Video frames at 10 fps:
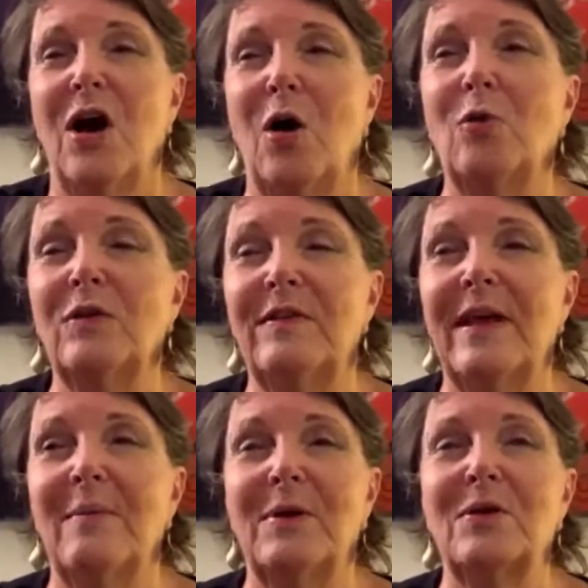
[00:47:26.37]
older than
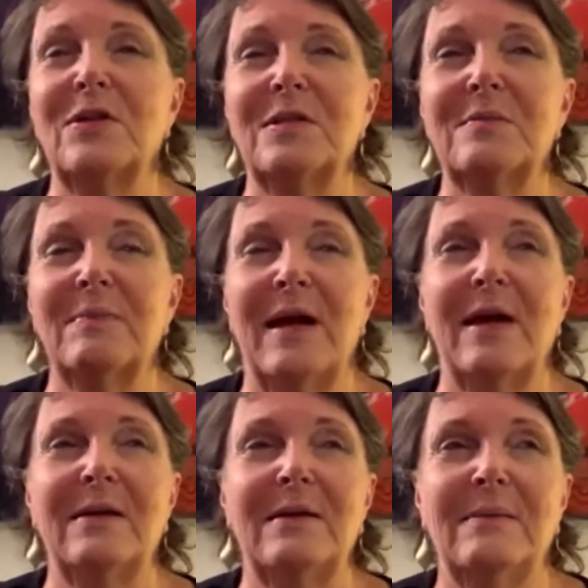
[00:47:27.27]
that because
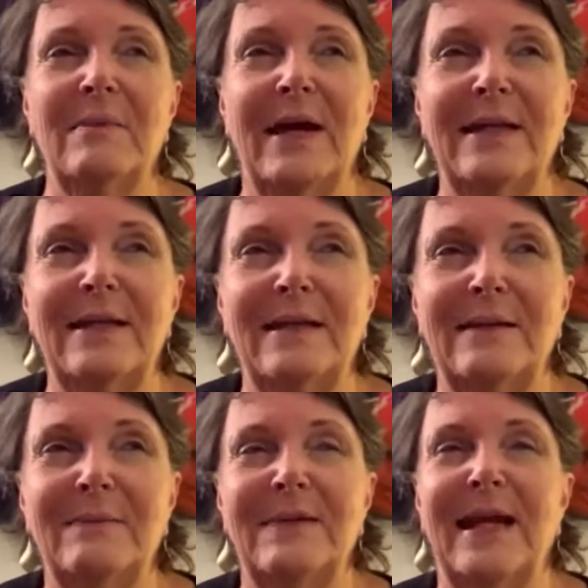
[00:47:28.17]
my my
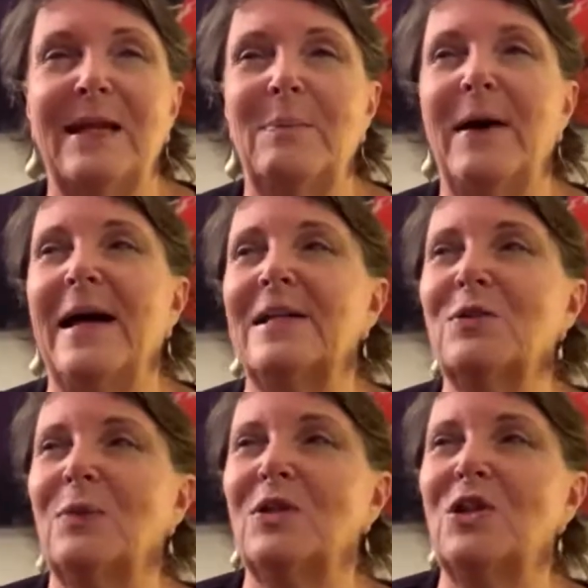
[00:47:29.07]
daddy
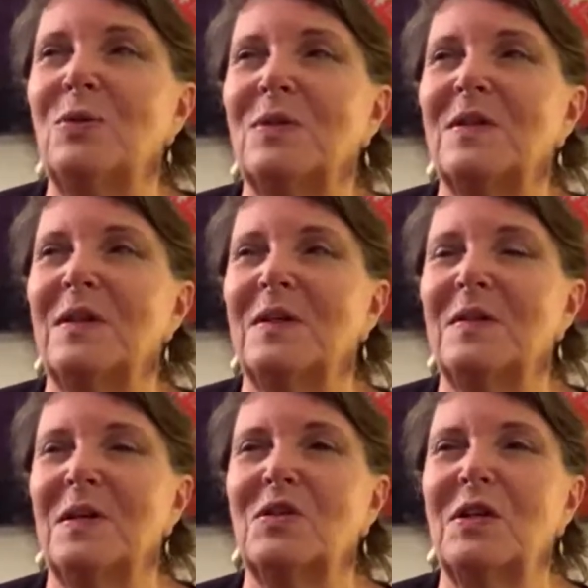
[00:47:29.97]
passed when she was uh,
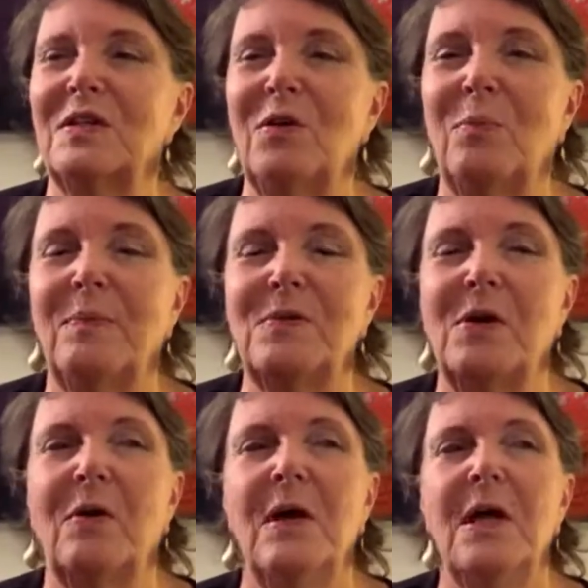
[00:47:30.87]
six years old.
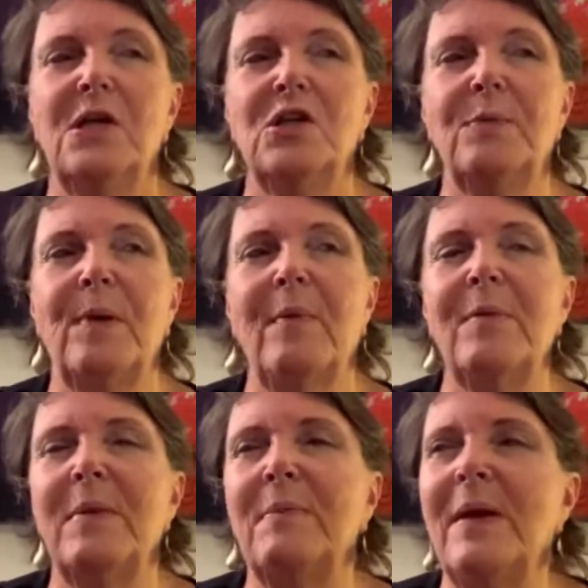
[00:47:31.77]
So she'd
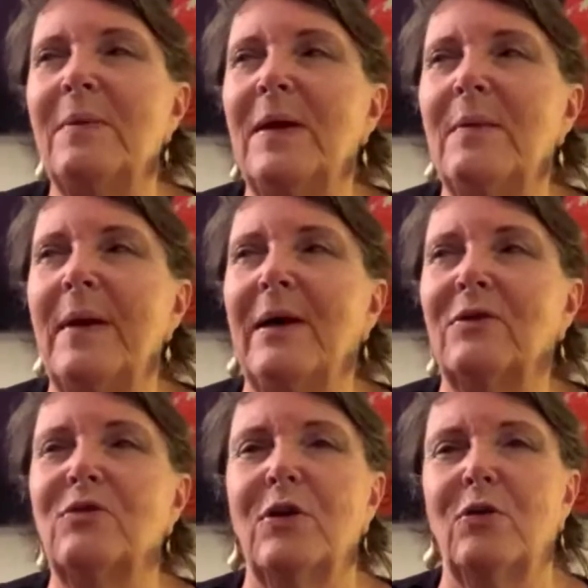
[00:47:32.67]
probably be maybe
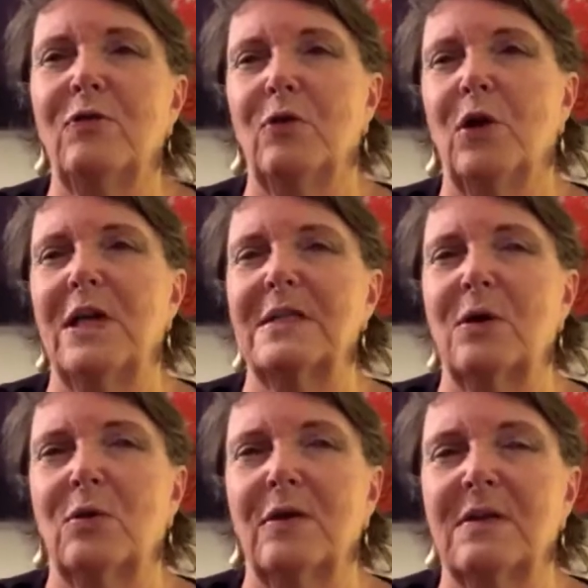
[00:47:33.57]
about three or four years
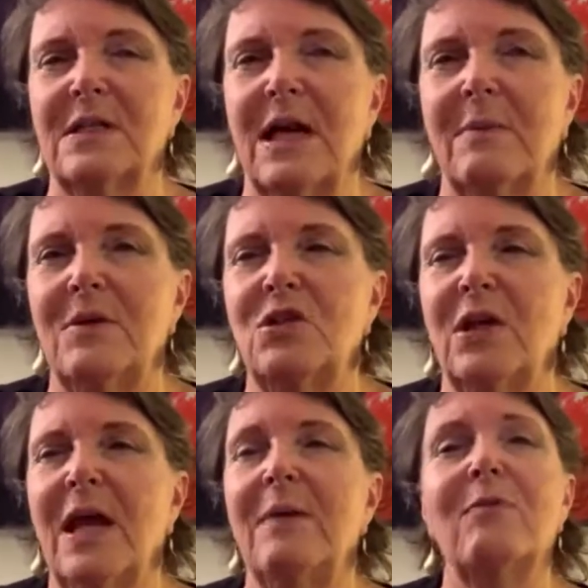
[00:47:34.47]
old at the time. And she
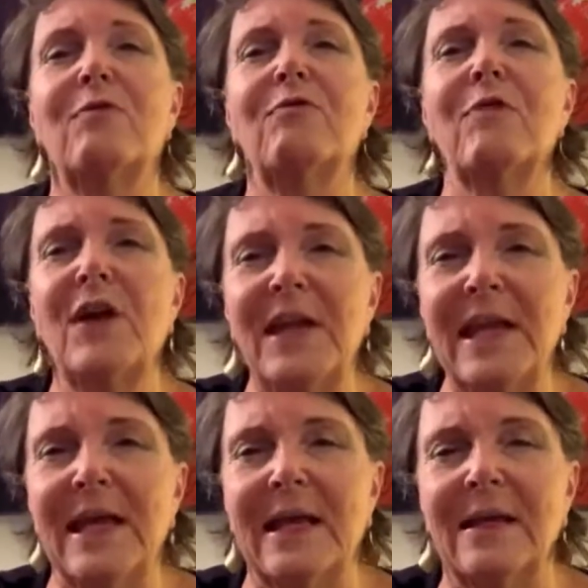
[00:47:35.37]
came
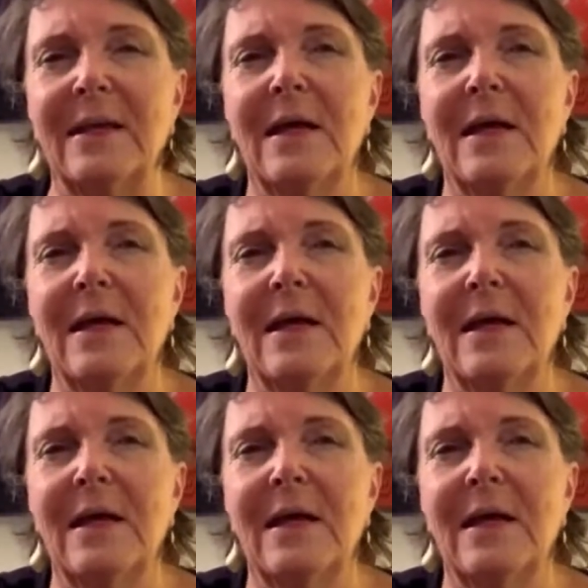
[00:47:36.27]
running in,